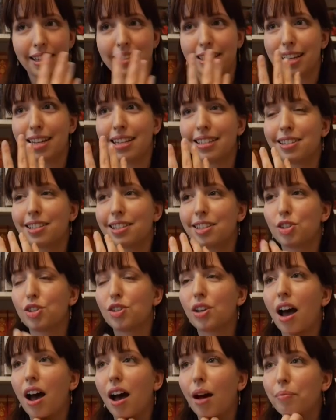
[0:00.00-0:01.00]
Like, there's
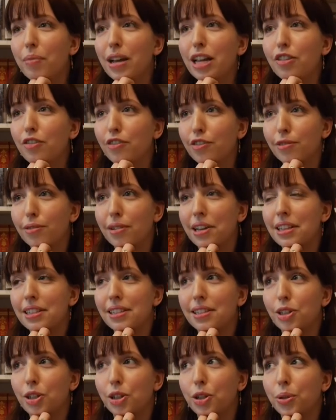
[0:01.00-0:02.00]
this
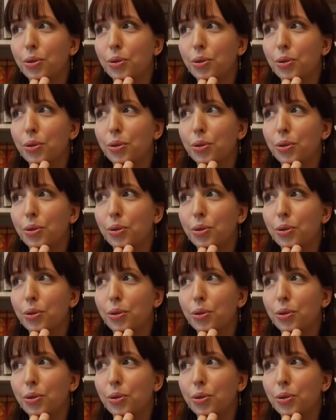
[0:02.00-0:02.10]
influencer